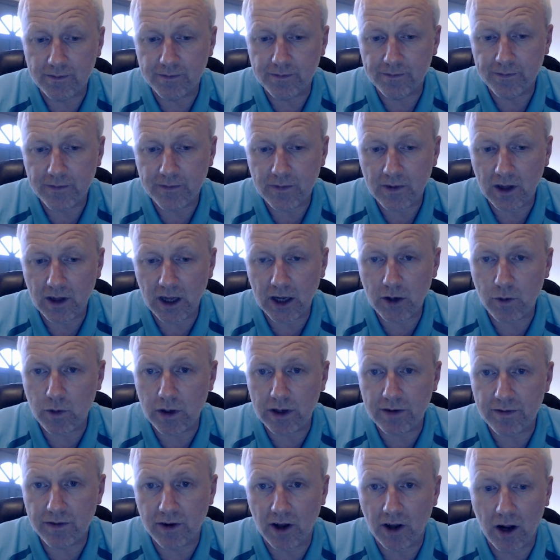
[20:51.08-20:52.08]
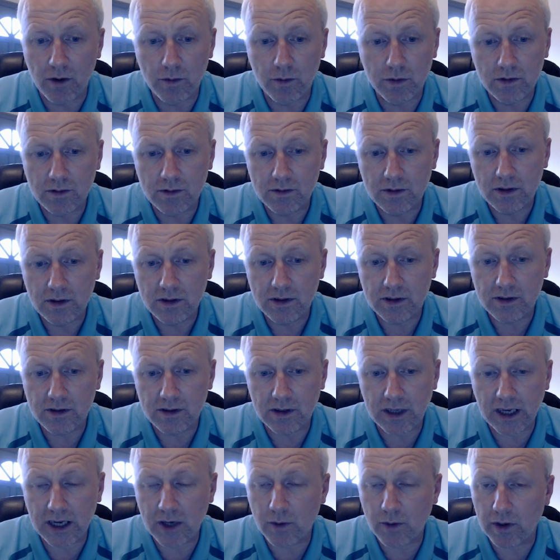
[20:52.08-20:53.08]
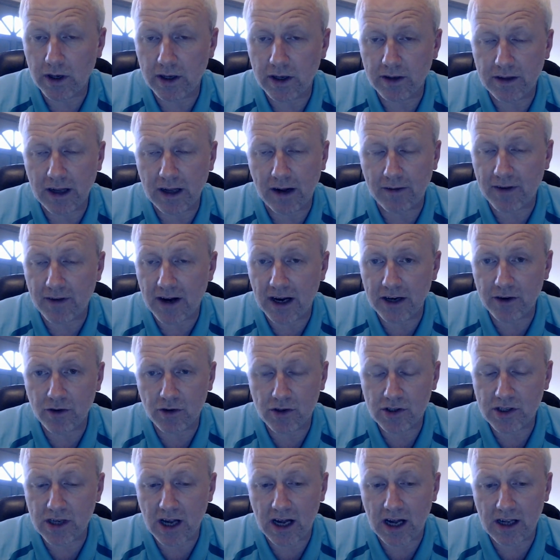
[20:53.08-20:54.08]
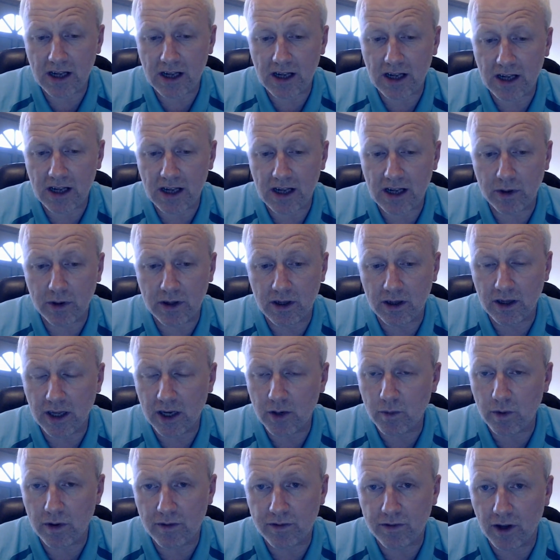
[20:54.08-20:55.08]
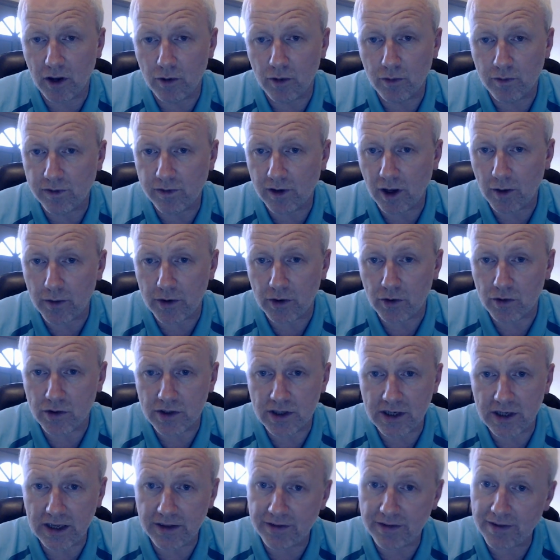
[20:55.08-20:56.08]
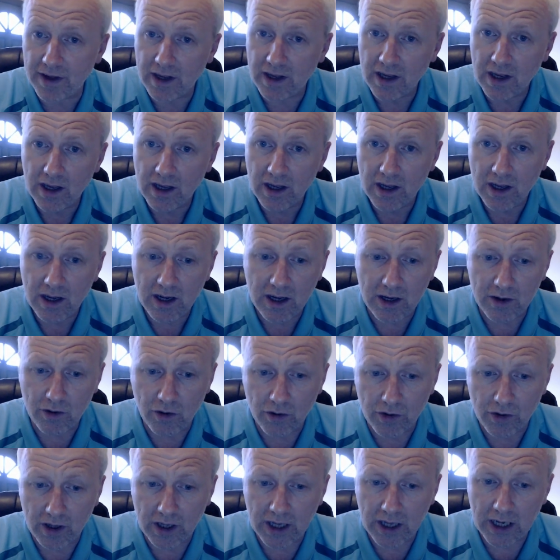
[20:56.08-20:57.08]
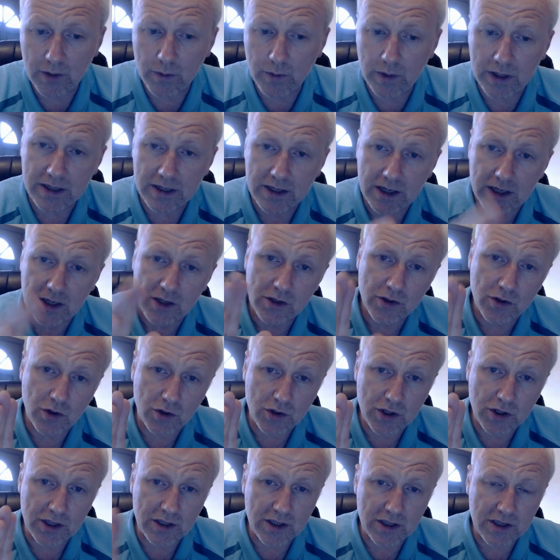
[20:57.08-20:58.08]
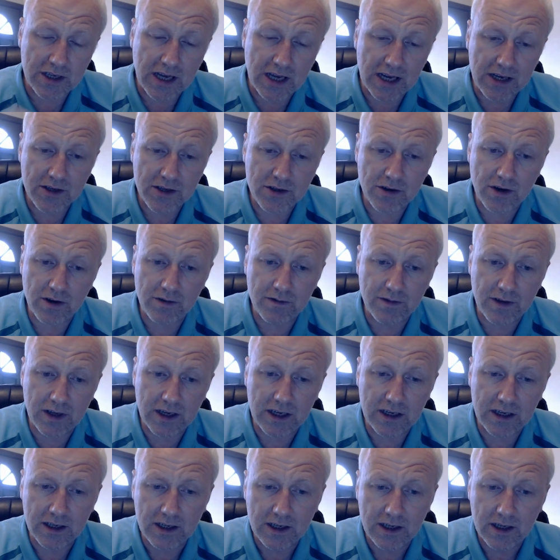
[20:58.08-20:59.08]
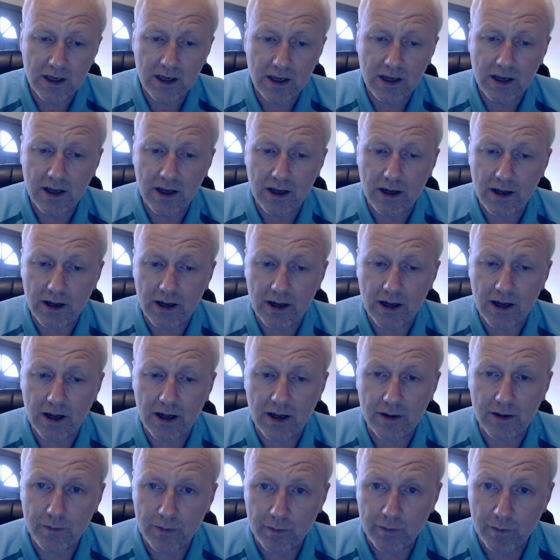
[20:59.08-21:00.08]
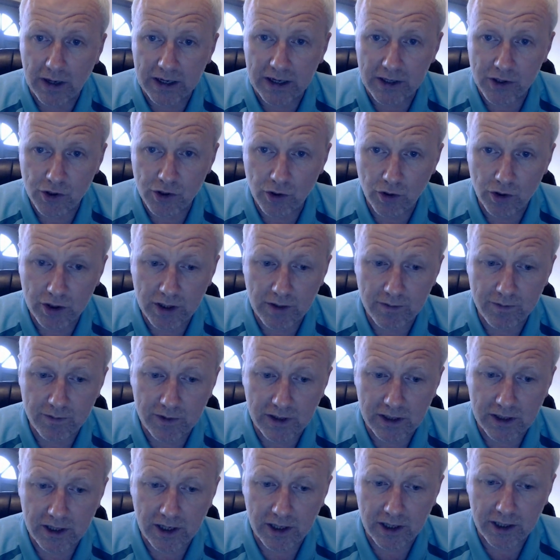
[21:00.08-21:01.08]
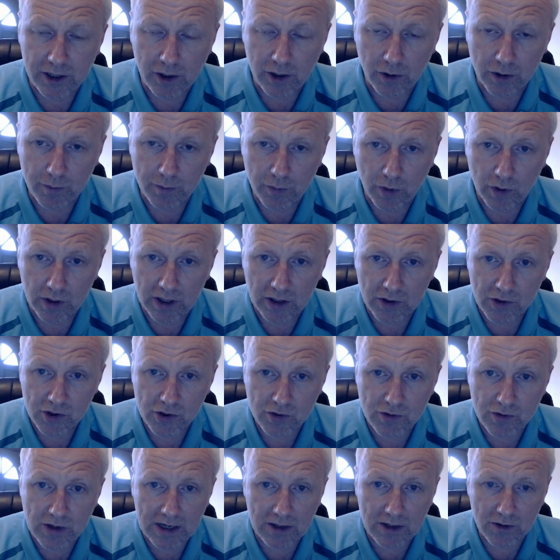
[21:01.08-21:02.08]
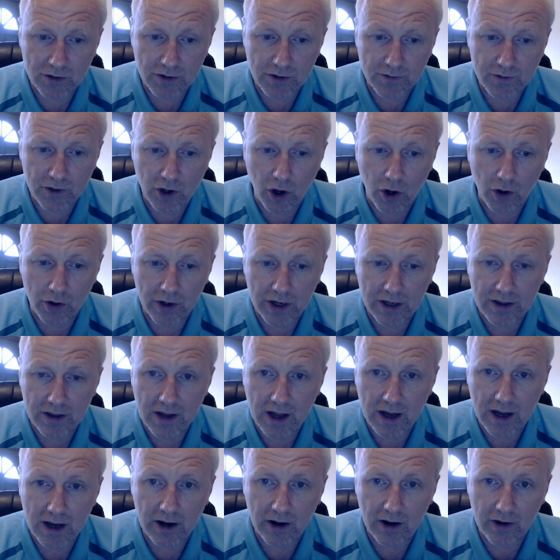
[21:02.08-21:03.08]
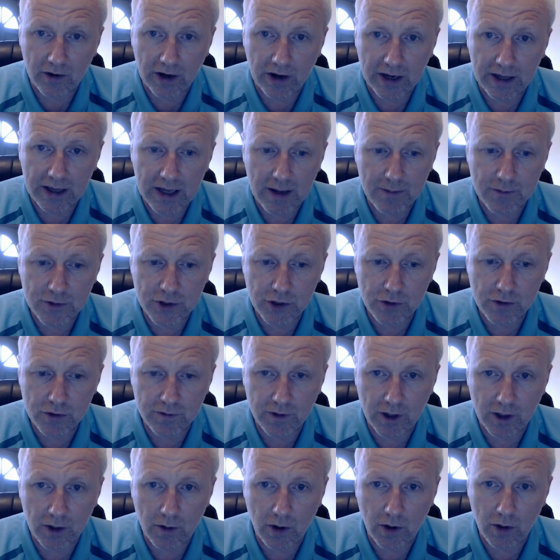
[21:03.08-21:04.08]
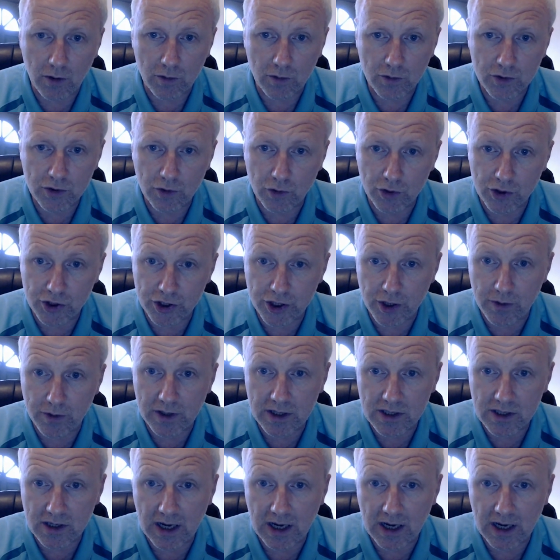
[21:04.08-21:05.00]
Liquid flow, that viaduct style deck with the liquid flow flowing underneath and all the liquid touching the centre of the make sure you only put little straggles of cotton in there in them juice flow holes. All you're doing is like a